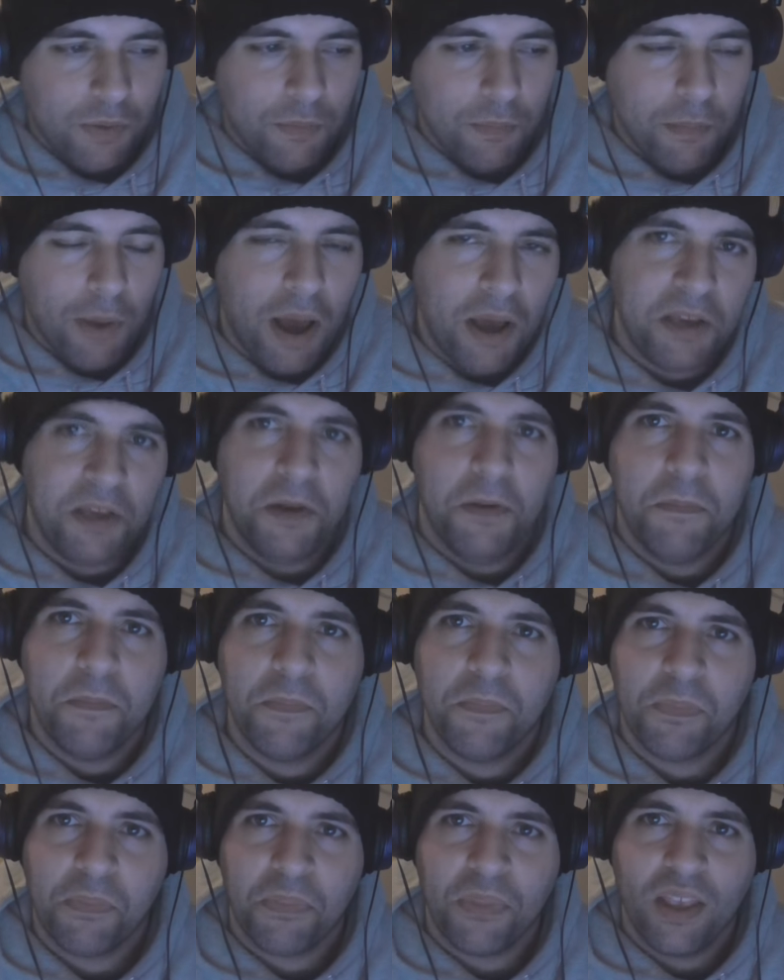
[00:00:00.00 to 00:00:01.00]
Mate,
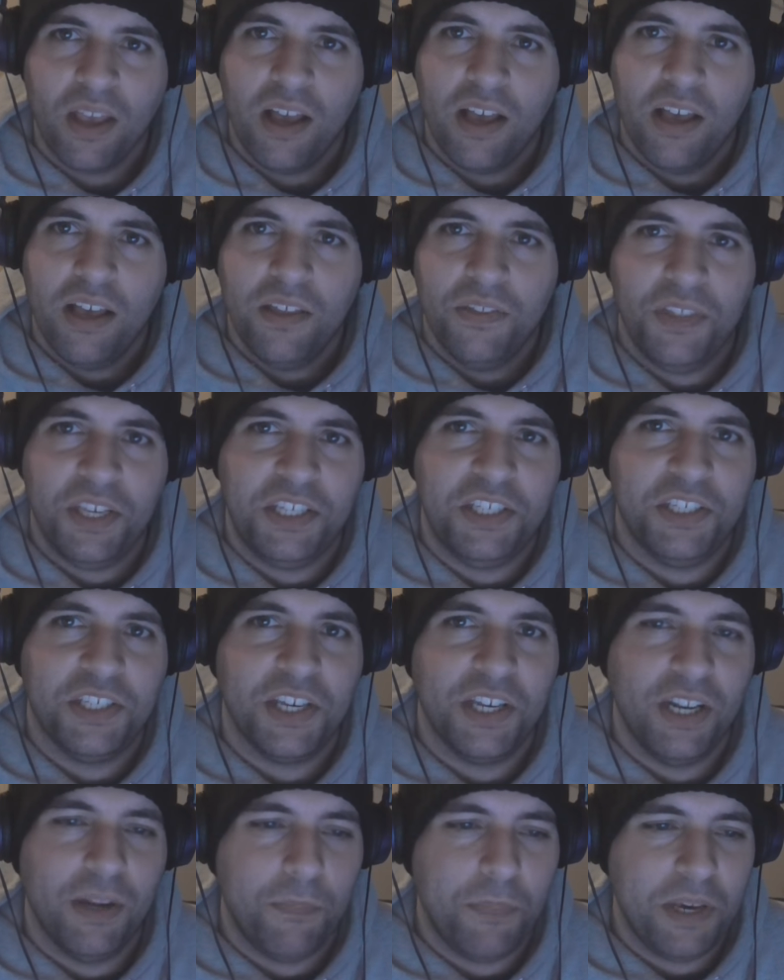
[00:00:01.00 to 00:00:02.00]
this is
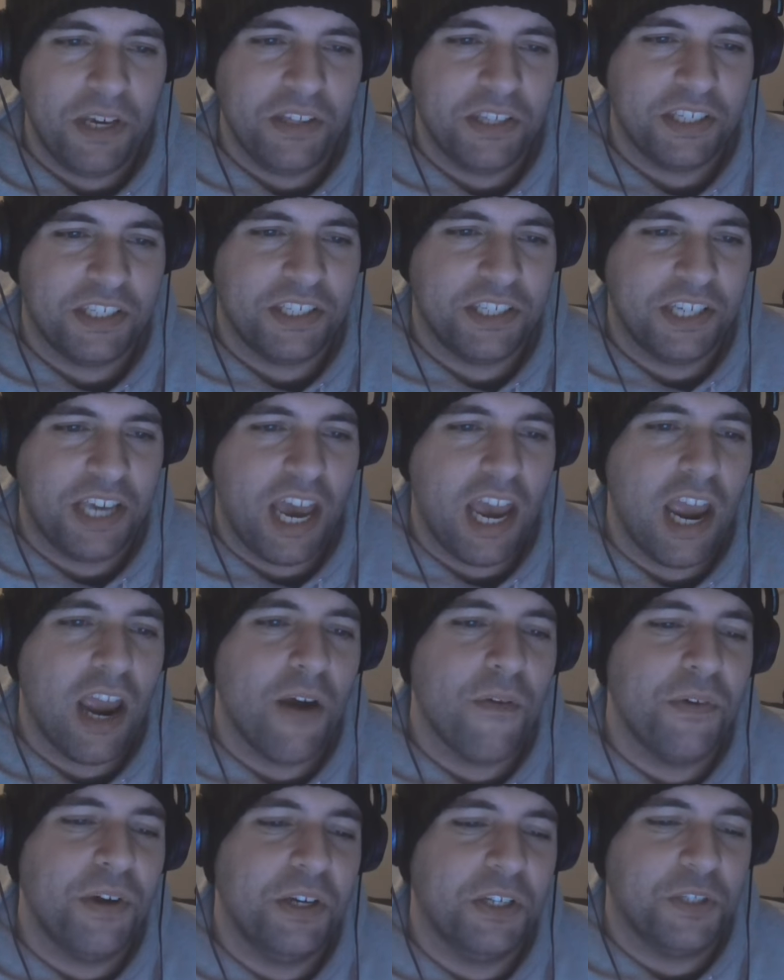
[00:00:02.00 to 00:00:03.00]
going to be the
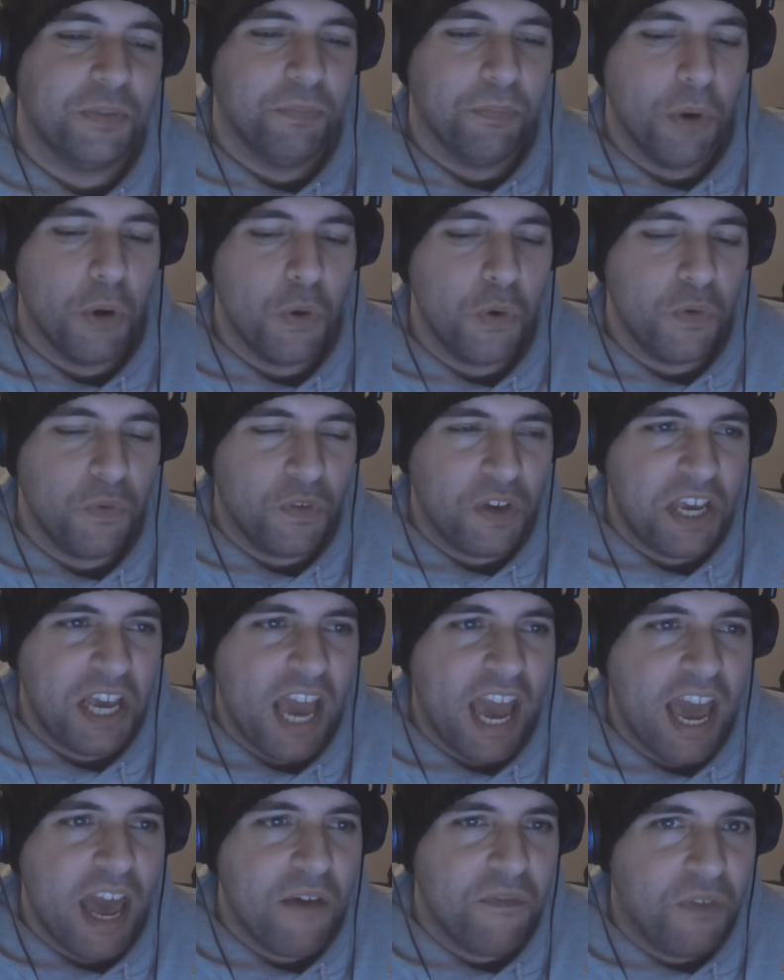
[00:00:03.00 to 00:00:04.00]
scariest movie
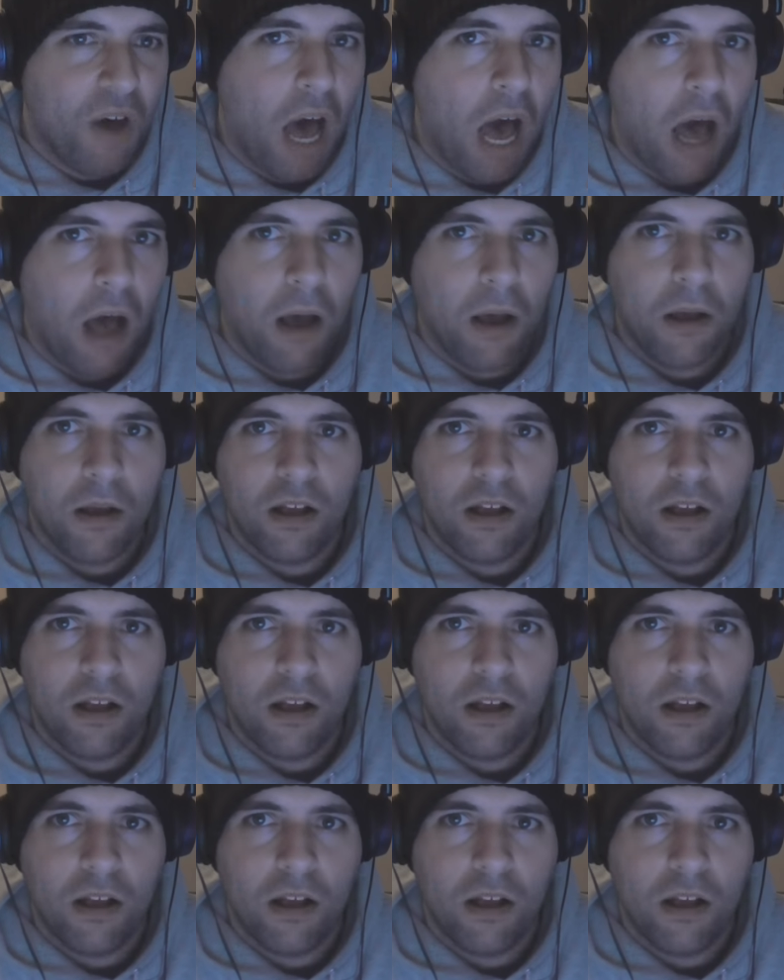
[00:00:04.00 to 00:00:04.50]
ever.